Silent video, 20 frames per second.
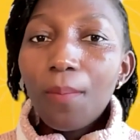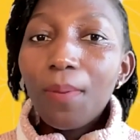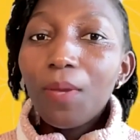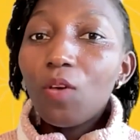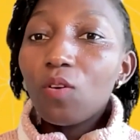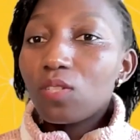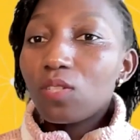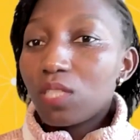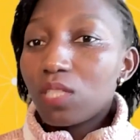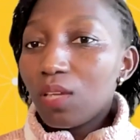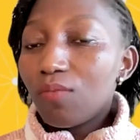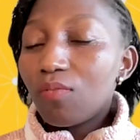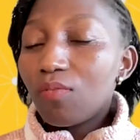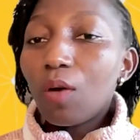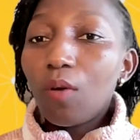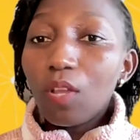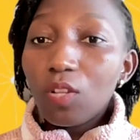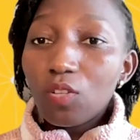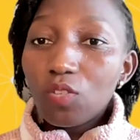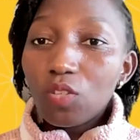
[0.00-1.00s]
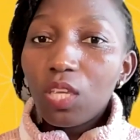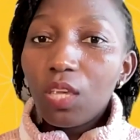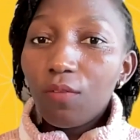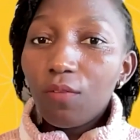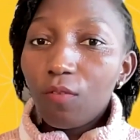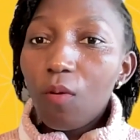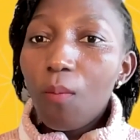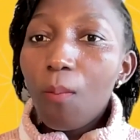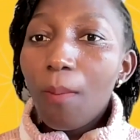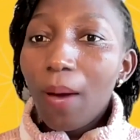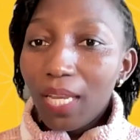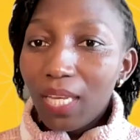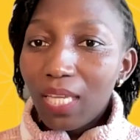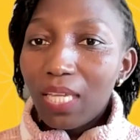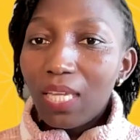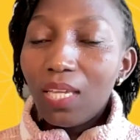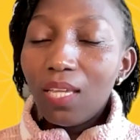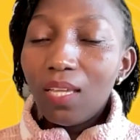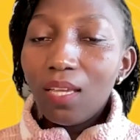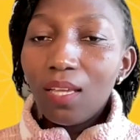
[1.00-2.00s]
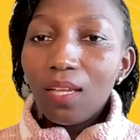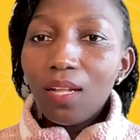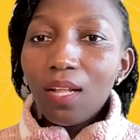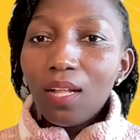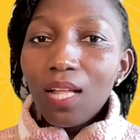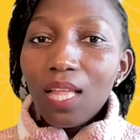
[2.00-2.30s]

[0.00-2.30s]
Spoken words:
Because if they're going to give you money,